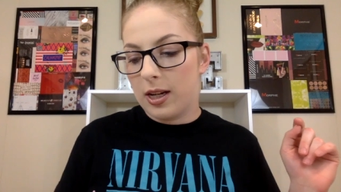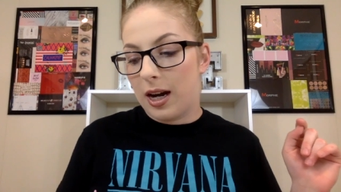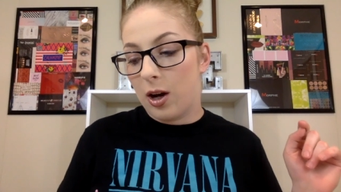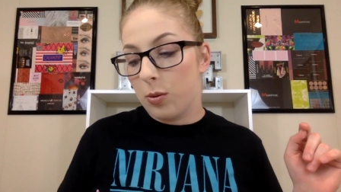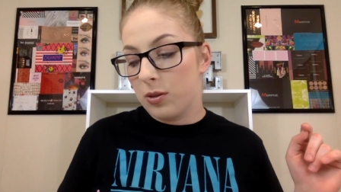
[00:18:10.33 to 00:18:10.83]
it.
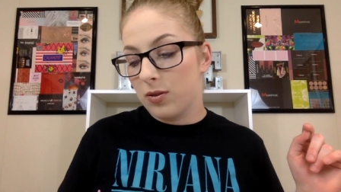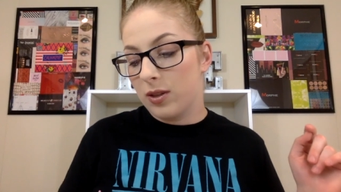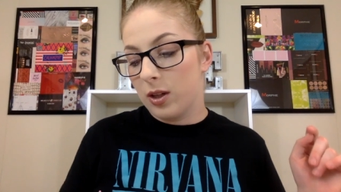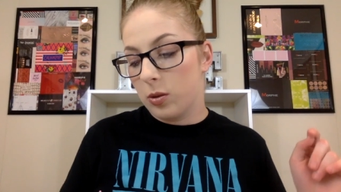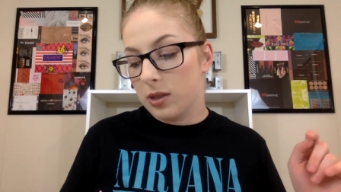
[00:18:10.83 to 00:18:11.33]
I hope this
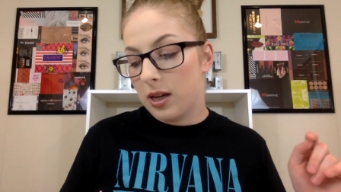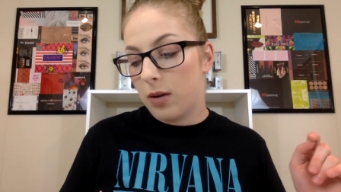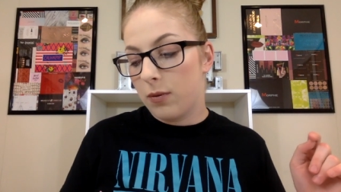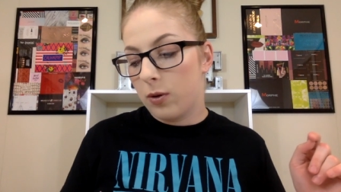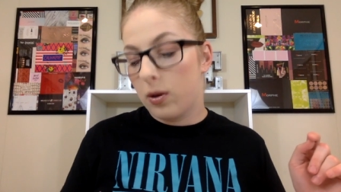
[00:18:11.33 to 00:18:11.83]
video was
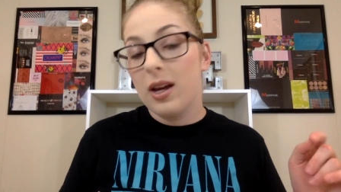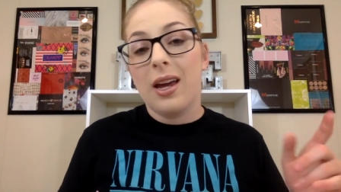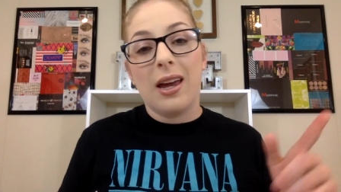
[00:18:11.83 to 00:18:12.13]
helpful.